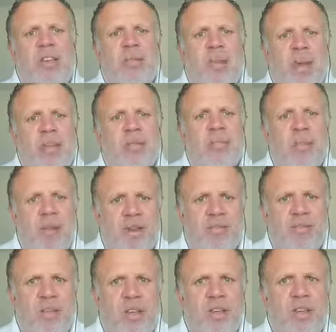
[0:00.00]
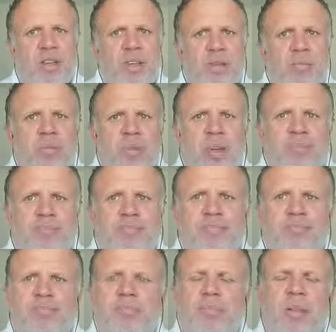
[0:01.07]
about the benefit that you bring.
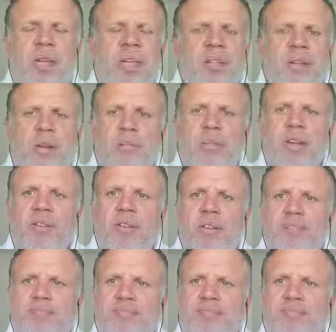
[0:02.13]
Please don't pivot.